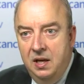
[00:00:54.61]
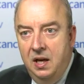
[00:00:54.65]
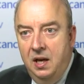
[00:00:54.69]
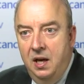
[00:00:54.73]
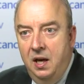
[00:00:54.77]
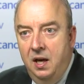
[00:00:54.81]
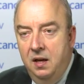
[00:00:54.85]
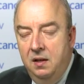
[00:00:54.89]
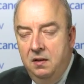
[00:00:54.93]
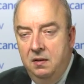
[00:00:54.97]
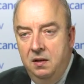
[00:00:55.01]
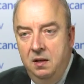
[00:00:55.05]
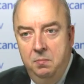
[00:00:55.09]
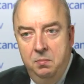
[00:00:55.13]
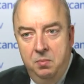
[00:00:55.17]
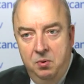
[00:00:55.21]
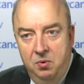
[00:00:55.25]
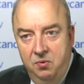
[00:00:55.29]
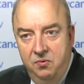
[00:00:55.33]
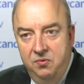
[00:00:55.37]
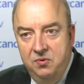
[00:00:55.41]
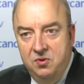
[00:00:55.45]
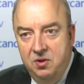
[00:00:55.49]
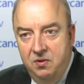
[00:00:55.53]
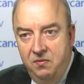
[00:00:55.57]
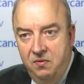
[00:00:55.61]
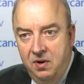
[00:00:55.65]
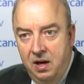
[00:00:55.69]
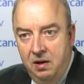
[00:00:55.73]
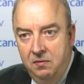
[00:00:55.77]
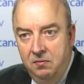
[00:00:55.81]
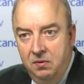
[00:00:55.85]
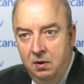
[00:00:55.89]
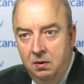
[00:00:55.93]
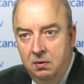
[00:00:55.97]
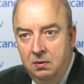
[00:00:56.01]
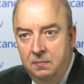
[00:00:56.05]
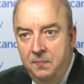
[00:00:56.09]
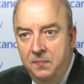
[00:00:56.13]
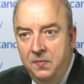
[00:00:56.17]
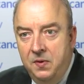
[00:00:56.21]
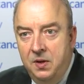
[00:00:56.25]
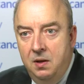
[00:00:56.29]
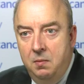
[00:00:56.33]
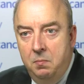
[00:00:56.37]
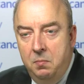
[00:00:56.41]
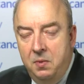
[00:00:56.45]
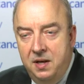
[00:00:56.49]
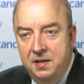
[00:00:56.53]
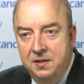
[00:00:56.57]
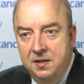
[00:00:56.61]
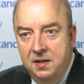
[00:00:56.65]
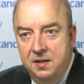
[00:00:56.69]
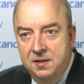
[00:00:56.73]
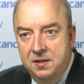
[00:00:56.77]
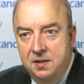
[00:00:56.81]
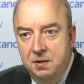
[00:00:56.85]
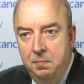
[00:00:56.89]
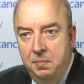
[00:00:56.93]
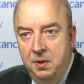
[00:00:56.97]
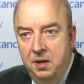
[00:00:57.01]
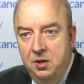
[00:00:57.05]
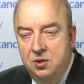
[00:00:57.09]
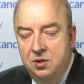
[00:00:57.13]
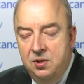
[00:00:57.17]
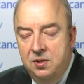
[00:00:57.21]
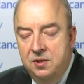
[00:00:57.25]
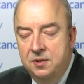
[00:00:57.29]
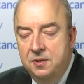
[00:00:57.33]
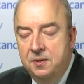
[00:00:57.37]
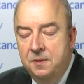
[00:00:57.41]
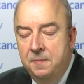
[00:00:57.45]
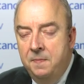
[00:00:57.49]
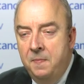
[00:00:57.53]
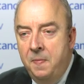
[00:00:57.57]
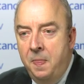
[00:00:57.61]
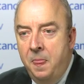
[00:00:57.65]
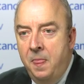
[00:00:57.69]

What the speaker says: and improves survival in breast cancer patients.